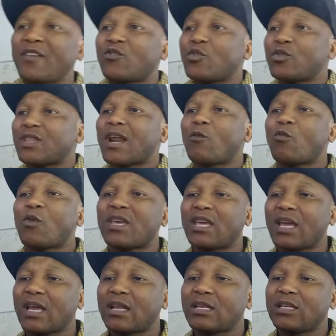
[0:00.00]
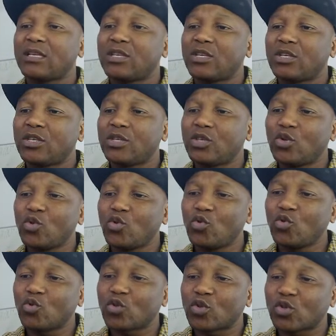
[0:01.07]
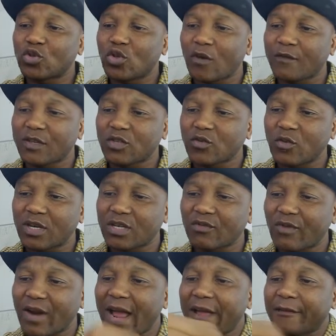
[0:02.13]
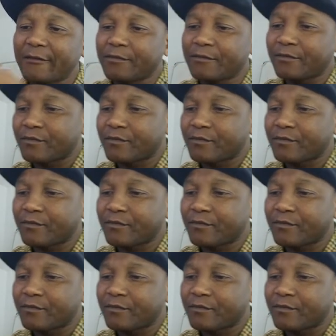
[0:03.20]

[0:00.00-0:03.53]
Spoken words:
method that we can use to solve this question, right?